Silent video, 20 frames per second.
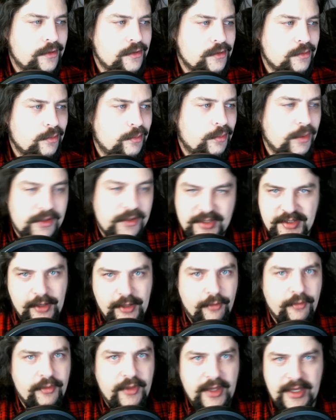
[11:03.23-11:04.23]
But
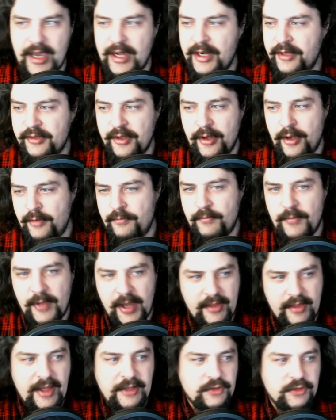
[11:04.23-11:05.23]
still, they got it done,
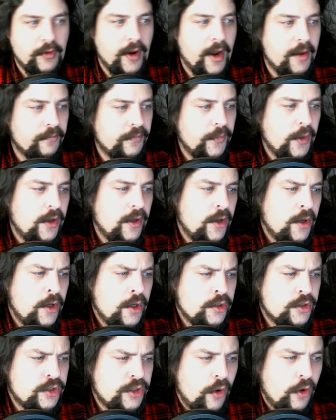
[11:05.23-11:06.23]
and that's great.
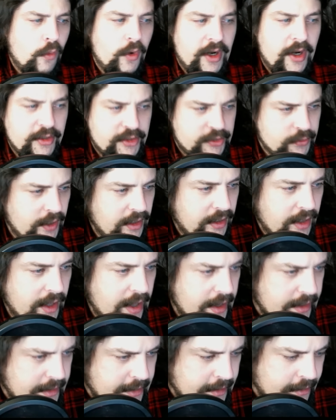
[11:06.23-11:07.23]
So what else do I
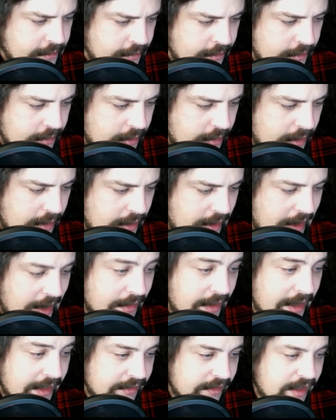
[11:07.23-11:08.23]
like? I
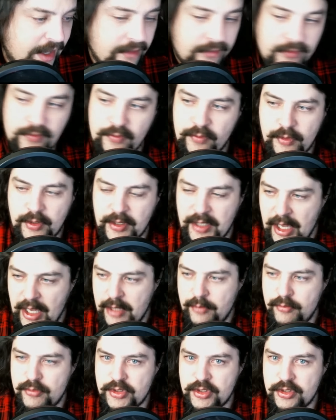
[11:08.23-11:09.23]
like that the
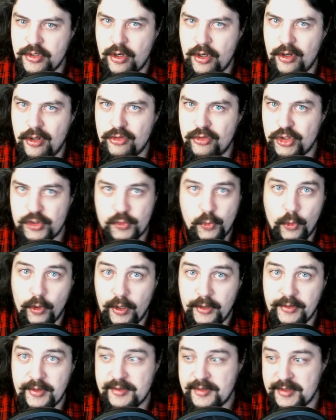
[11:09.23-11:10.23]
games just
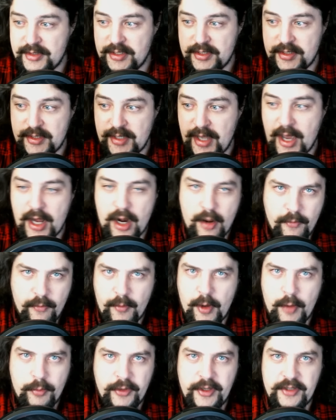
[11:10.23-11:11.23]
work, that this is not
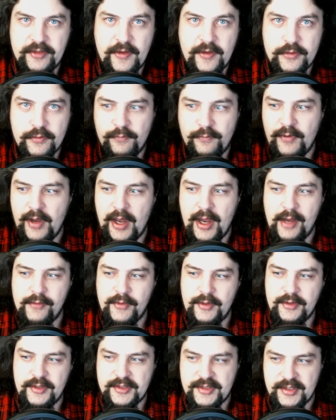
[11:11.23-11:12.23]
a PlayStation 5,
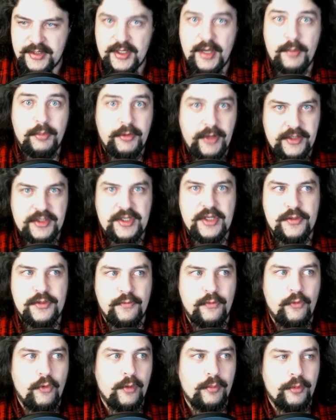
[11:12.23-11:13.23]
that this is a PlayStation
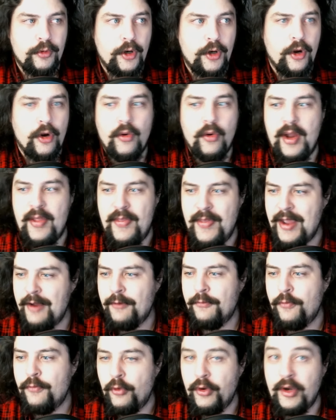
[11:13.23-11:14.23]
4 Pro, and
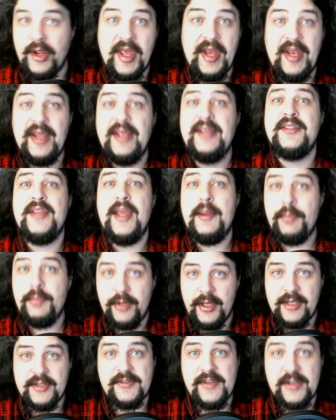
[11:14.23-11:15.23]
therefore it is a
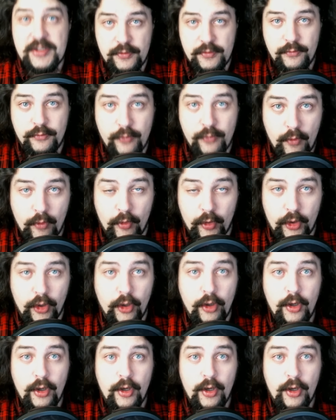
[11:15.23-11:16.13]
PlayStation 4,